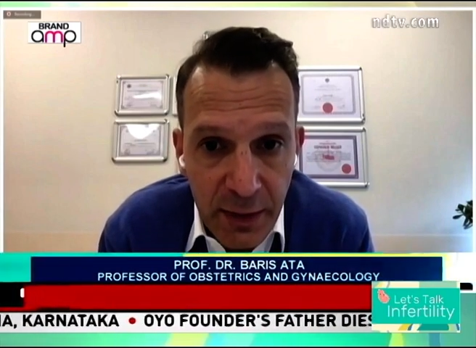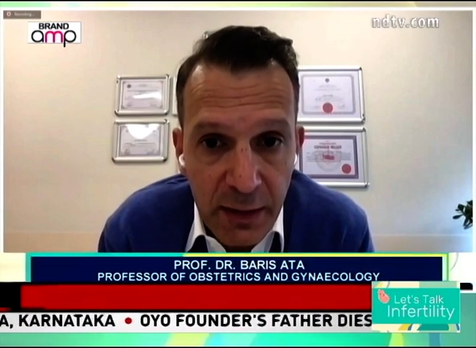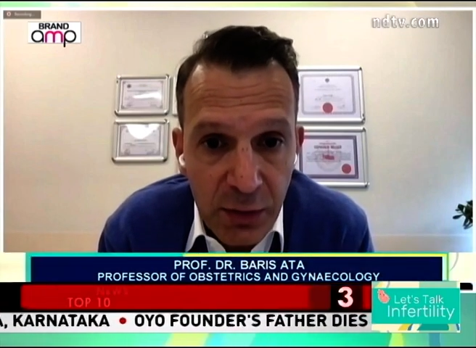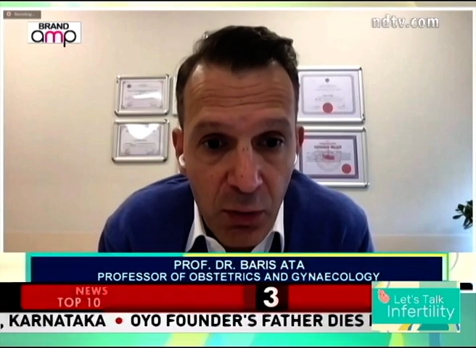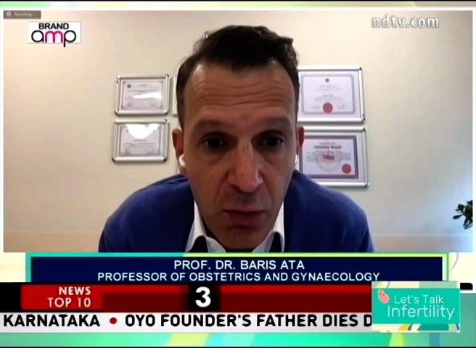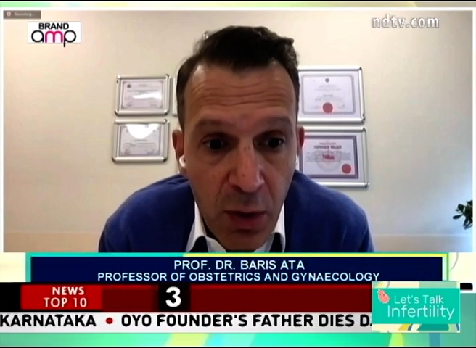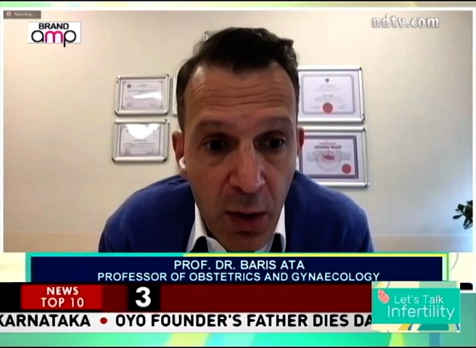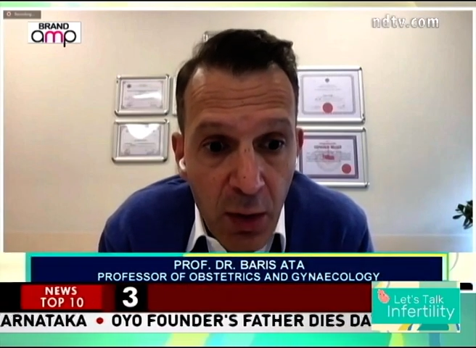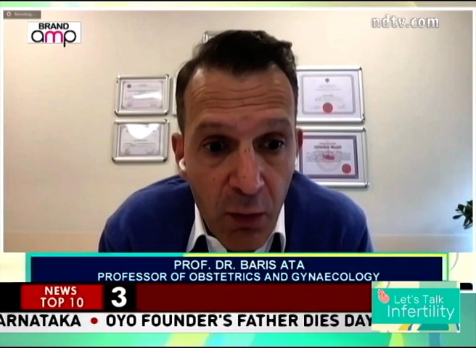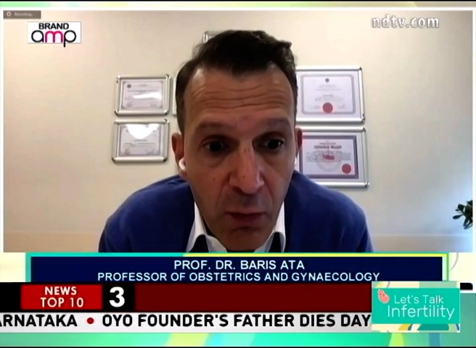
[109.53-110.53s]
Right?
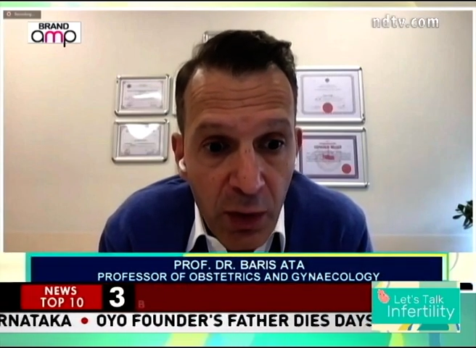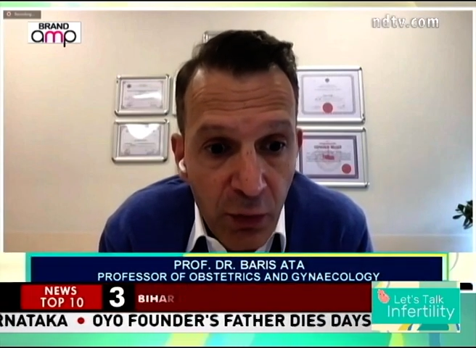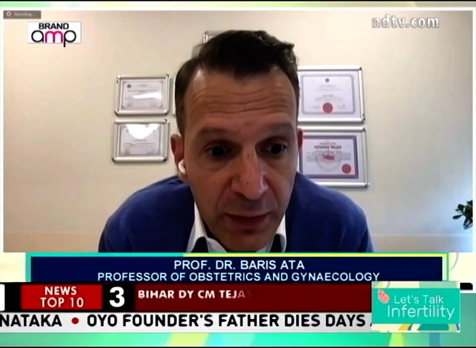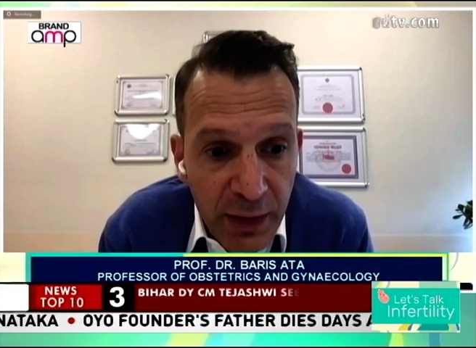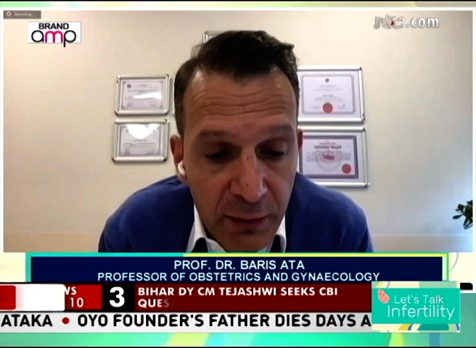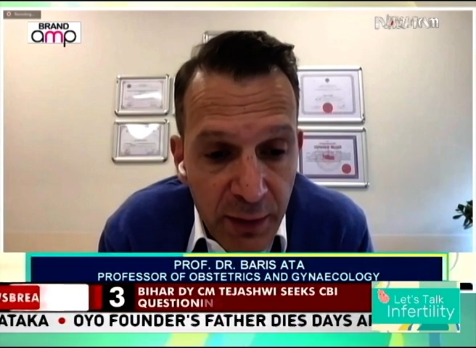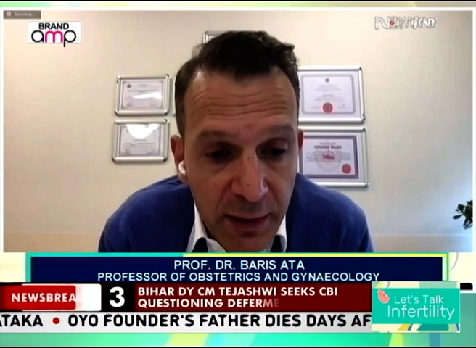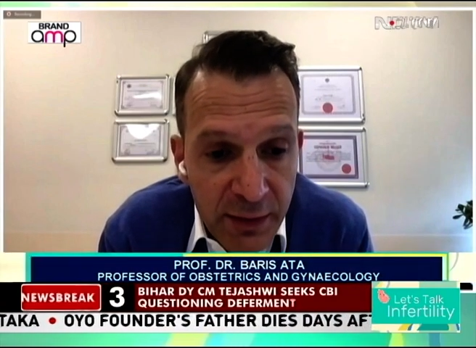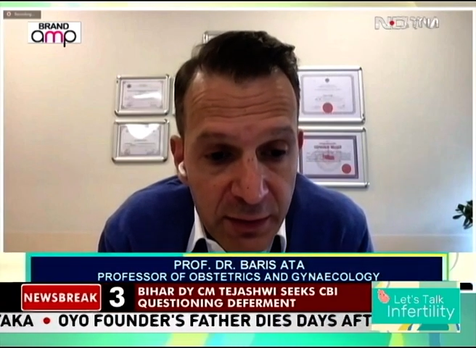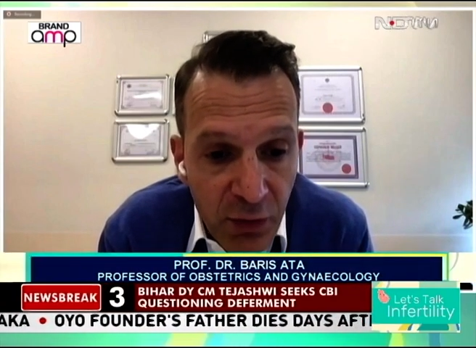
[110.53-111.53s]
So one of the
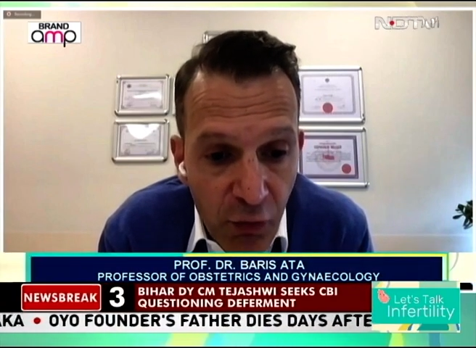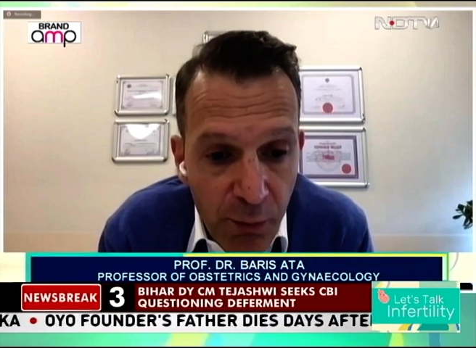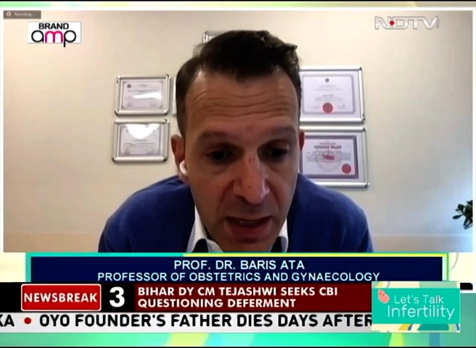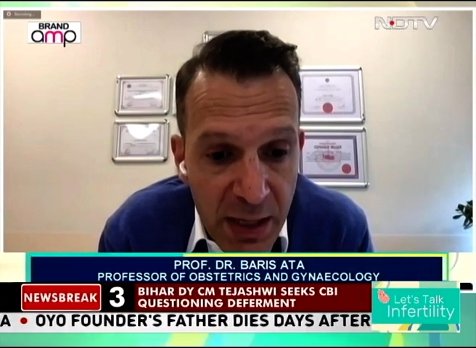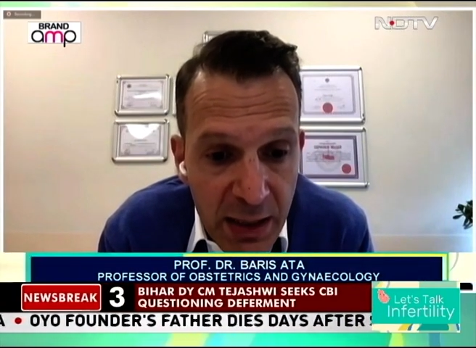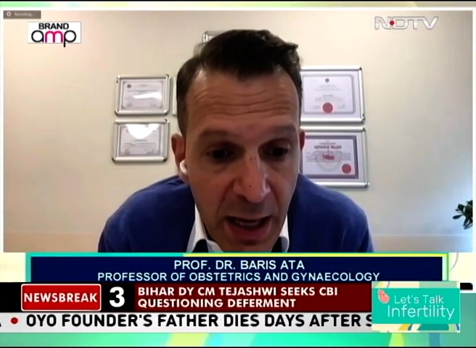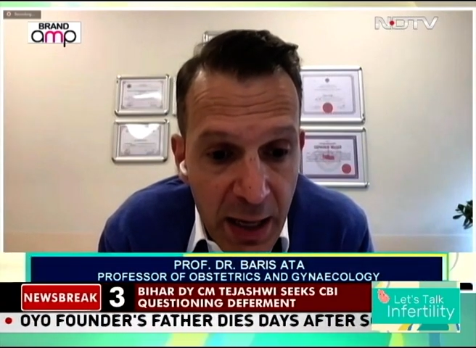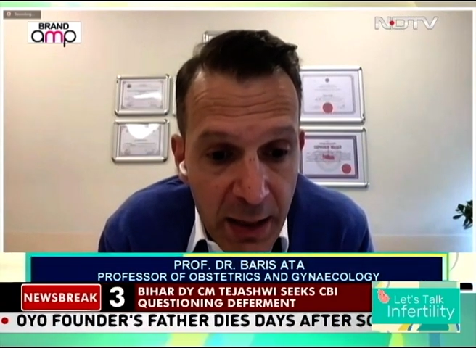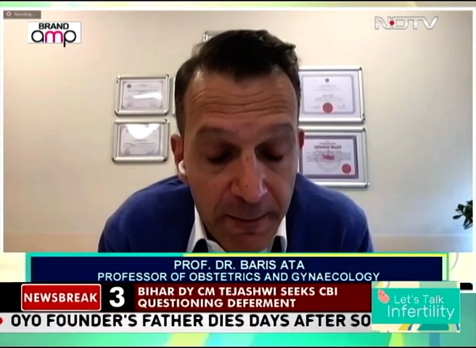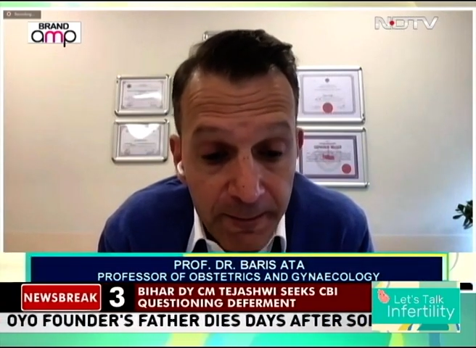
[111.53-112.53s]
advantages of being
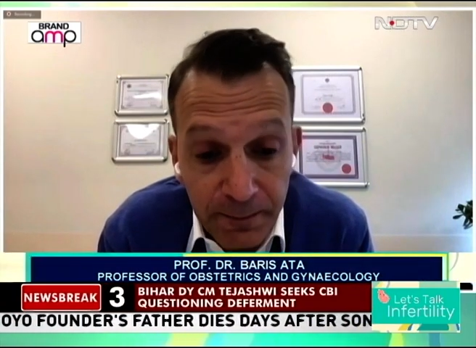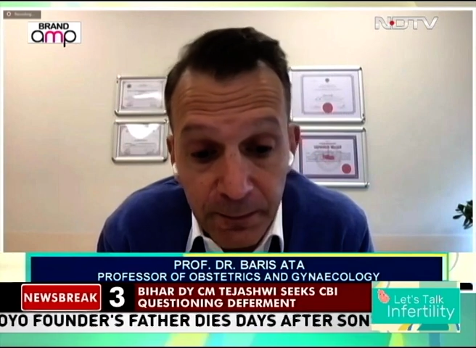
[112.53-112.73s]
a